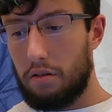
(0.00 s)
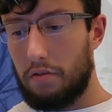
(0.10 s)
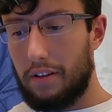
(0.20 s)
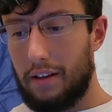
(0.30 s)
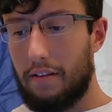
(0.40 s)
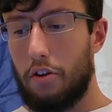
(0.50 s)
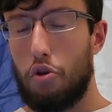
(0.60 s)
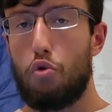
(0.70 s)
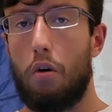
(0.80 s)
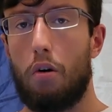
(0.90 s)
of that,
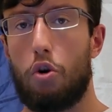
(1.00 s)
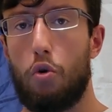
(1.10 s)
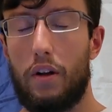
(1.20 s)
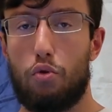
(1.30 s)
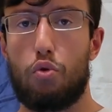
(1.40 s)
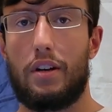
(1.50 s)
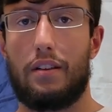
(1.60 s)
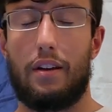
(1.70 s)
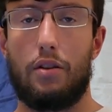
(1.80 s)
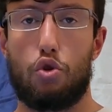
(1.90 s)
you are going to get
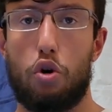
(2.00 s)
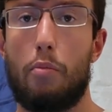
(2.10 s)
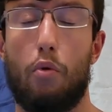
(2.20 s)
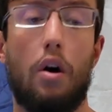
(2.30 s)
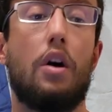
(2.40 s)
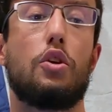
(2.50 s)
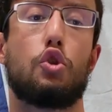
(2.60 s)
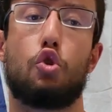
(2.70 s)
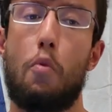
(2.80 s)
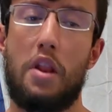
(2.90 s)
in trouble.
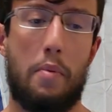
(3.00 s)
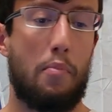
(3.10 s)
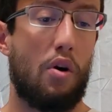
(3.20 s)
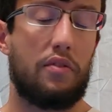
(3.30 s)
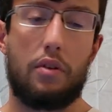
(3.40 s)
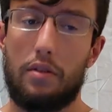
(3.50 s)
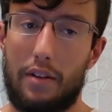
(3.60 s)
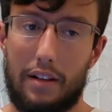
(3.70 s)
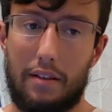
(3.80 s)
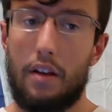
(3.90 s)
So many people have done
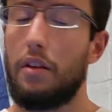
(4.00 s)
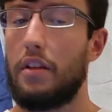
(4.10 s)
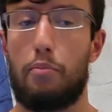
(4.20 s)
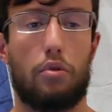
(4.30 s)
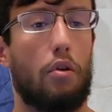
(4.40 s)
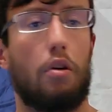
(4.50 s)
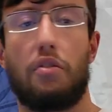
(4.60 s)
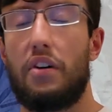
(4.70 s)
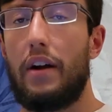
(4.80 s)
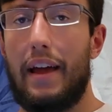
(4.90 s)
that. They put all of
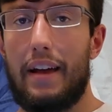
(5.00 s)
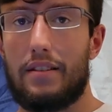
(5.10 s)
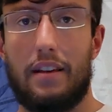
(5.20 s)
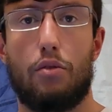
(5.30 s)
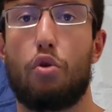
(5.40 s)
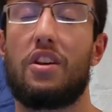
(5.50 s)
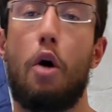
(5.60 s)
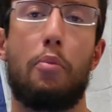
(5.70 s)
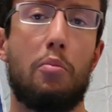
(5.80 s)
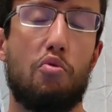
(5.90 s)
their eggs in the
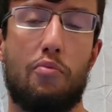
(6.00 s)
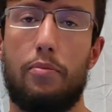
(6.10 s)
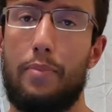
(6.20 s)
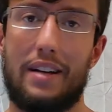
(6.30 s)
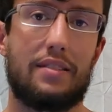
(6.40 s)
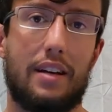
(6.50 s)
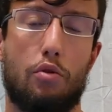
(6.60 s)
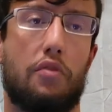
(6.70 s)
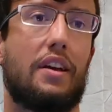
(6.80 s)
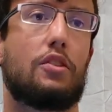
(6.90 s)
compound movement basket
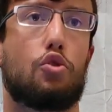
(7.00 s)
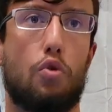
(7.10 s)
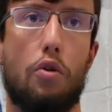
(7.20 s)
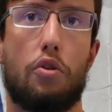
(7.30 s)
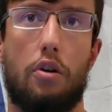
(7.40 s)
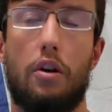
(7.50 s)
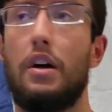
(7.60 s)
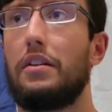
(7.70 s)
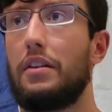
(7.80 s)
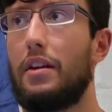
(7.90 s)
of get stronger,
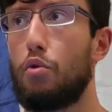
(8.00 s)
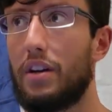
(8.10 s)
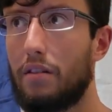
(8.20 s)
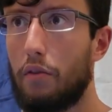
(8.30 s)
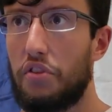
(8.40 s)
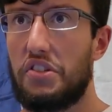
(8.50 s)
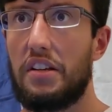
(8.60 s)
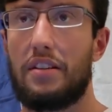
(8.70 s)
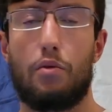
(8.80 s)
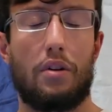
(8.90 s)
then they look at their
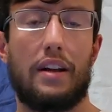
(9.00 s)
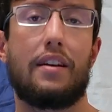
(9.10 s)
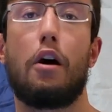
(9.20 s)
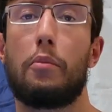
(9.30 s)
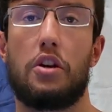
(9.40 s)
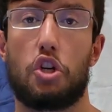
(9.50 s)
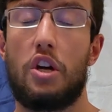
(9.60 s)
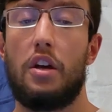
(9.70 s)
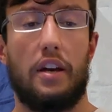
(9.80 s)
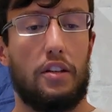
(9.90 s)
physique, they look like garbage.
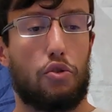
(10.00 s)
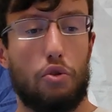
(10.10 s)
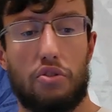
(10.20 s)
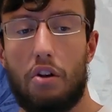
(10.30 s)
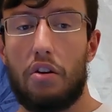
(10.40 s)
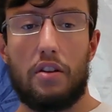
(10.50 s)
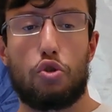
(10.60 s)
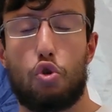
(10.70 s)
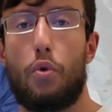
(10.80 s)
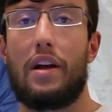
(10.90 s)
It's the starting
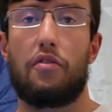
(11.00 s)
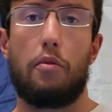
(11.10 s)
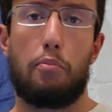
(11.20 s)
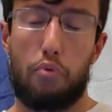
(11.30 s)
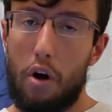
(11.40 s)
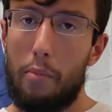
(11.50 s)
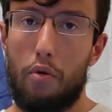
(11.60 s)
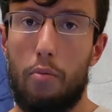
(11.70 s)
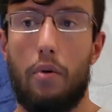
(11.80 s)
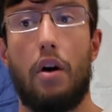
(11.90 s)
strength
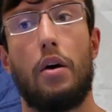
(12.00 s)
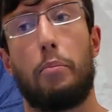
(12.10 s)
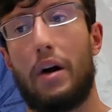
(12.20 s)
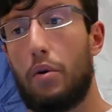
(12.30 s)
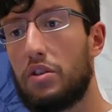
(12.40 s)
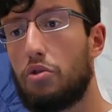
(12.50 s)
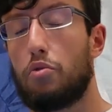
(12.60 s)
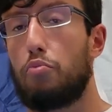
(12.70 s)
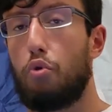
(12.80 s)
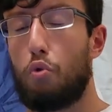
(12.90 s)
problem. Paris
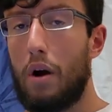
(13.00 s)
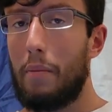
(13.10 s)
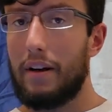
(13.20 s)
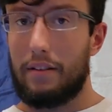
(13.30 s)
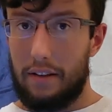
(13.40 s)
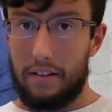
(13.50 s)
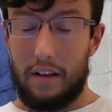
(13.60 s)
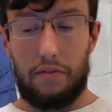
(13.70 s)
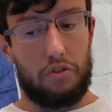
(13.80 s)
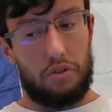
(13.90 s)
doesn't program like this.
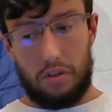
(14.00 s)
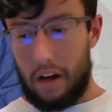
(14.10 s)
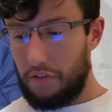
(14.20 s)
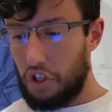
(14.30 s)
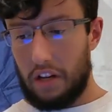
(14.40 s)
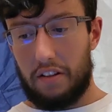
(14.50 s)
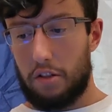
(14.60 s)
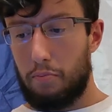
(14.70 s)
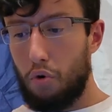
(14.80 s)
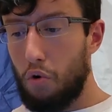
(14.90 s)
I've, I've checked his
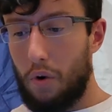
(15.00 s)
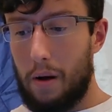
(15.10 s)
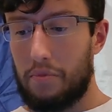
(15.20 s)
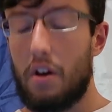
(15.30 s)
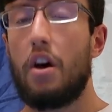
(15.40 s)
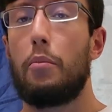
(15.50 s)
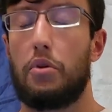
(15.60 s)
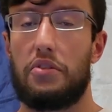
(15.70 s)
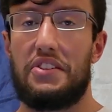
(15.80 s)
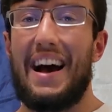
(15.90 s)
programs,
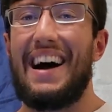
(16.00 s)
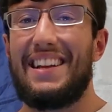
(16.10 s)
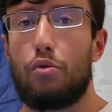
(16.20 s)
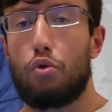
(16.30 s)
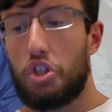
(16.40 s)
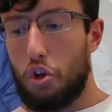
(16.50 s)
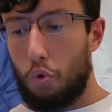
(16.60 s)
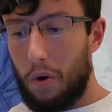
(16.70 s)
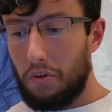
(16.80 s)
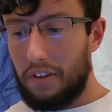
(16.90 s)
but the ideology
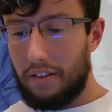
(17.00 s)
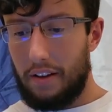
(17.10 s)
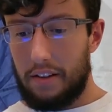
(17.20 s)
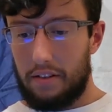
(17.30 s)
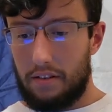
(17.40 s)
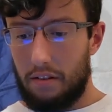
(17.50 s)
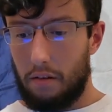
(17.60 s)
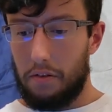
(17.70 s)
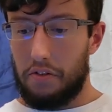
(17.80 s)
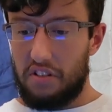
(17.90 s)
around it is
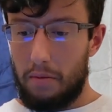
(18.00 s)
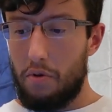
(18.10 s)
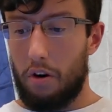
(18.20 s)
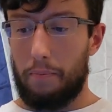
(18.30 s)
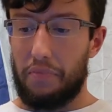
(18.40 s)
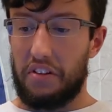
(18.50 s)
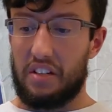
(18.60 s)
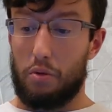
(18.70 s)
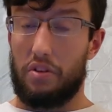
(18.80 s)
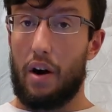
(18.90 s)
still similar. This
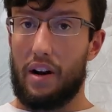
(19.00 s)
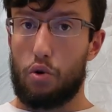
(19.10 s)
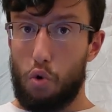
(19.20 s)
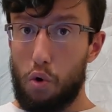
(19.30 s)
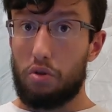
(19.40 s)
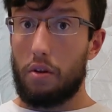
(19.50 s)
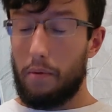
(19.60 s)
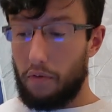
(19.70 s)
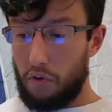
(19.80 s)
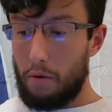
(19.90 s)
is a direct quote
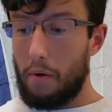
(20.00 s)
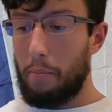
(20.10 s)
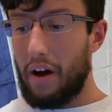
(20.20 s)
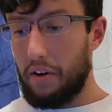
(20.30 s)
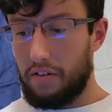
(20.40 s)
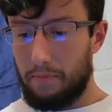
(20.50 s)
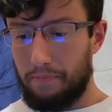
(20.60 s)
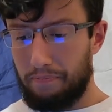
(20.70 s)
from Paris.